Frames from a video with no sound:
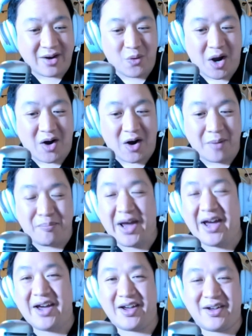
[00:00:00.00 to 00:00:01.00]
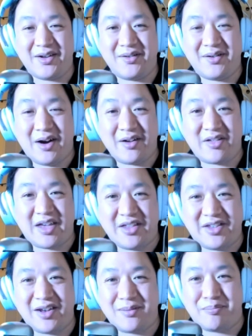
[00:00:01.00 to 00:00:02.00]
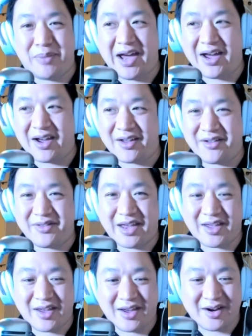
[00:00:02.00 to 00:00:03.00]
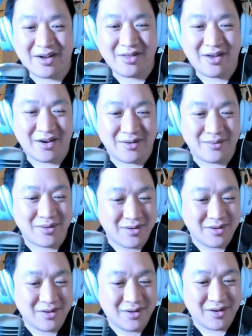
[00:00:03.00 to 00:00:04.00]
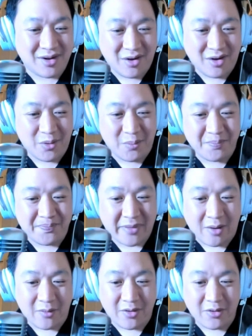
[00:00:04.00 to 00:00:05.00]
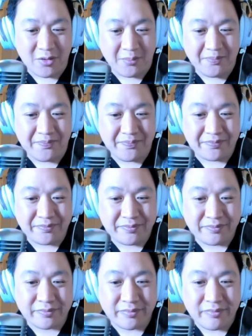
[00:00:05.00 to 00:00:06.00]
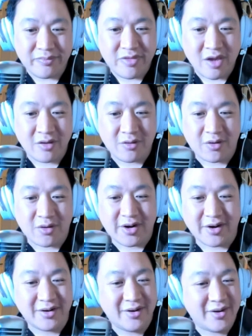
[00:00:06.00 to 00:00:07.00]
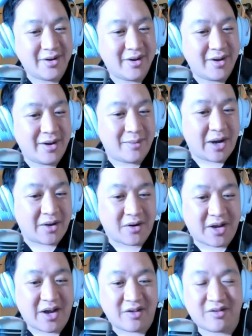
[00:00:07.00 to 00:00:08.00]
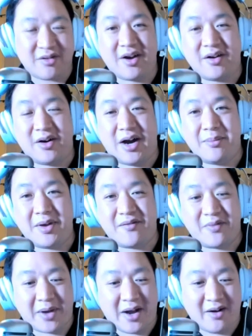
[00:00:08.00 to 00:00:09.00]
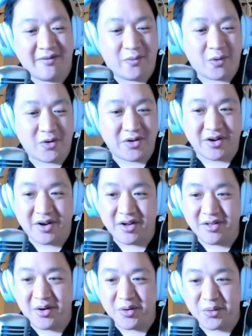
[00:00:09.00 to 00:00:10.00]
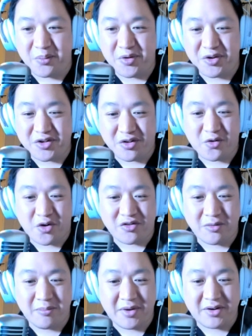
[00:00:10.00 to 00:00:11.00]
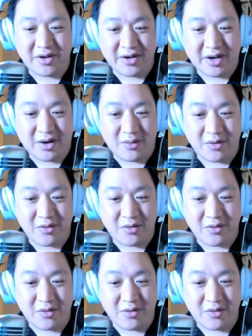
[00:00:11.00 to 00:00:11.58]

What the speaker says: Wow, a sentient bag that can get online. Hello, how are you? What's going on? Michael Castellano, Ming from California. Hello, you just crossed the midnight hour.